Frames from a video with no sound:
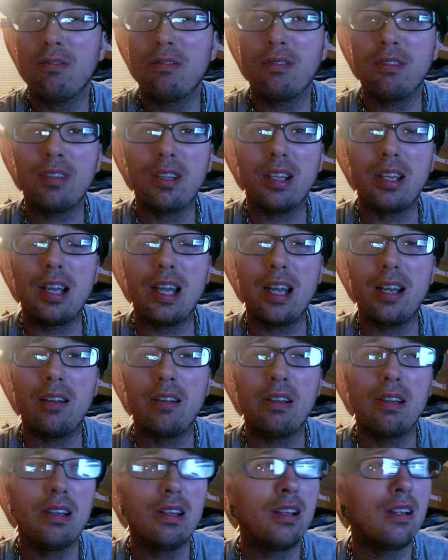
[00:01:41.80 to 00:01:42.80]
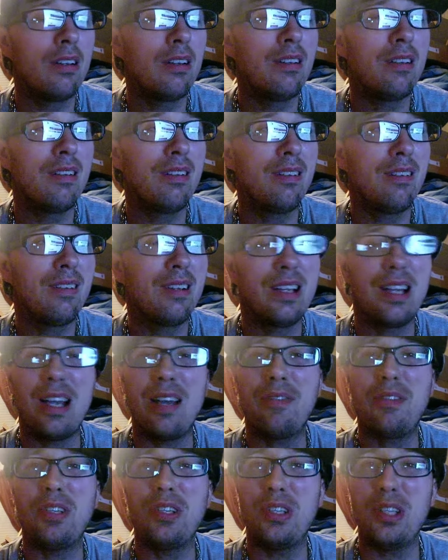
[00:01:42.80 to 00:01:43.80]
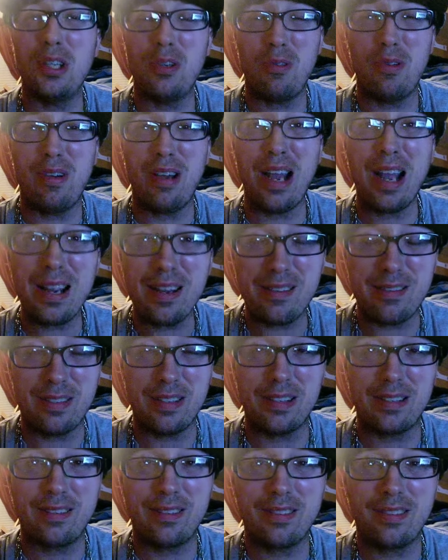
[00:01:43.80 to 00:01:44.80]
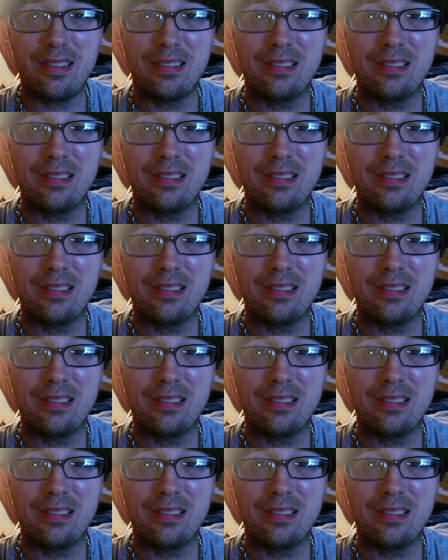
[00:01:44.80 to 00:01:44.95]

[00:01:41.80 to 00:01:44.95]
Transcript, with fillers: I, I have to deal with Isaac, so.